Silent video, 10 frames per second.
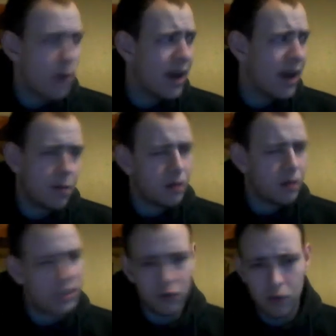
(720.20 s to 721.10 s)

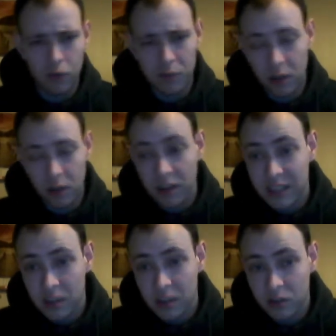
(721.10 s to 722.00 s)
hypnotic drums. A lot of these
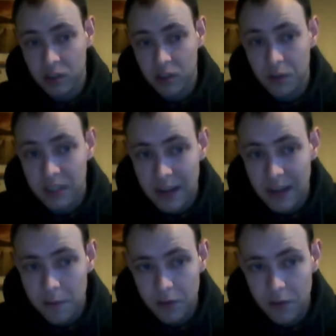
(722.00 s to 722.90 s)
songs sound the
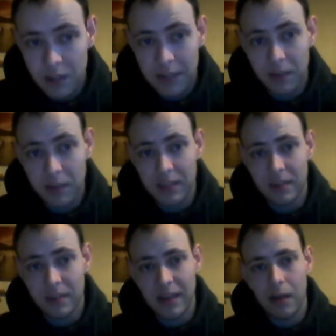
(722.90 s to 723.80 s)
same the first time you listen
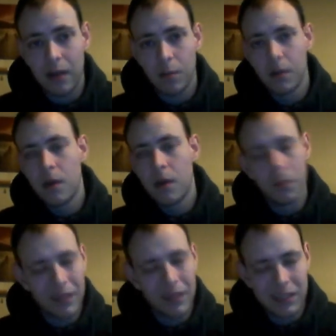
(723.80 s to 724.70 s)
to the album,
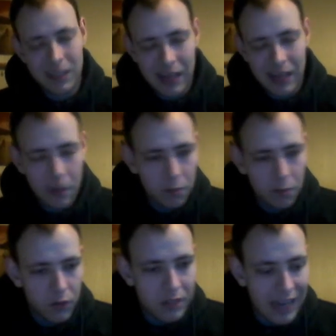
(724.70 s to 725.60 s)
but listen to the album a
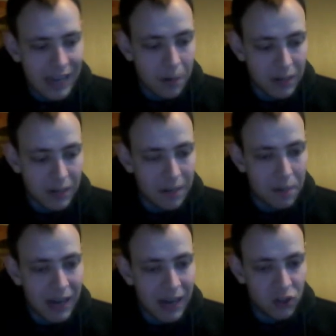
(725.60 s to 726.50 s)
few times and it
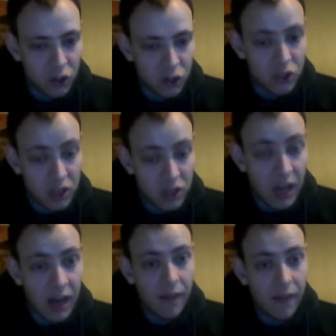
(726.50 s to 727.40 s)
might just
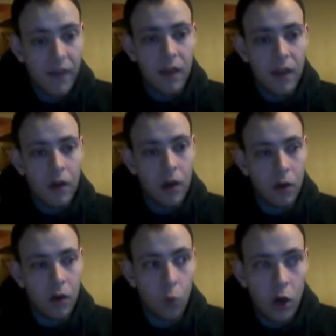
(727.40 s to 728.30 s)
start
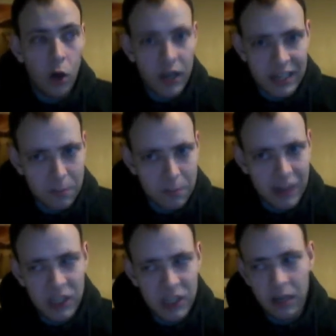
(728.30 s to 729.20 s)
working its
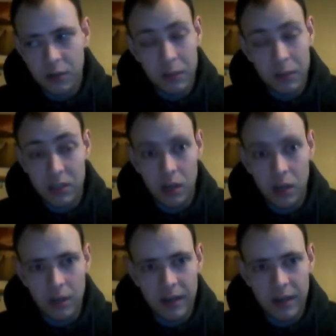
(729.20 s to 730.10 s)
magic on you. It
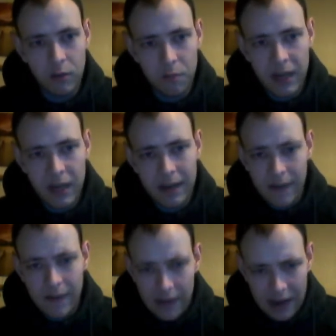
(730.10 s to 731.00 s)
certainly did with me.
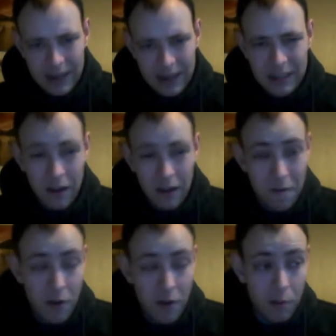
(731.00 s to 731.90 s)
And it is
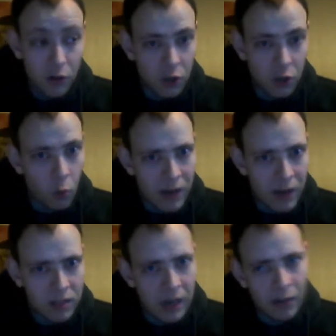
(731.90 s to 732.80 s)
very much a
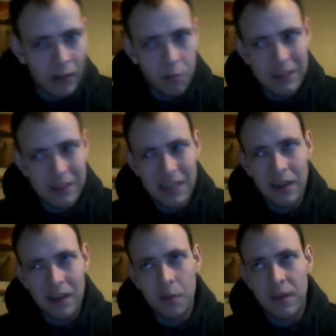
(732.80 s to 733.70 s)
winter album. I said that
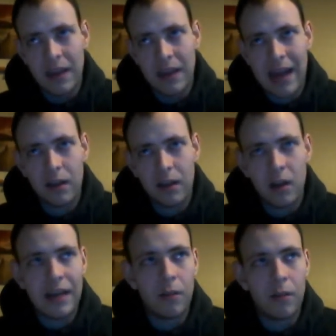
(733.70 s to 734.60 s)
about the
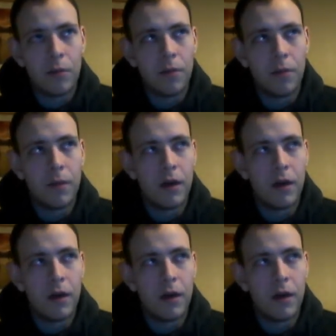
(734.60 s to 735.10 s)
Agalloch album,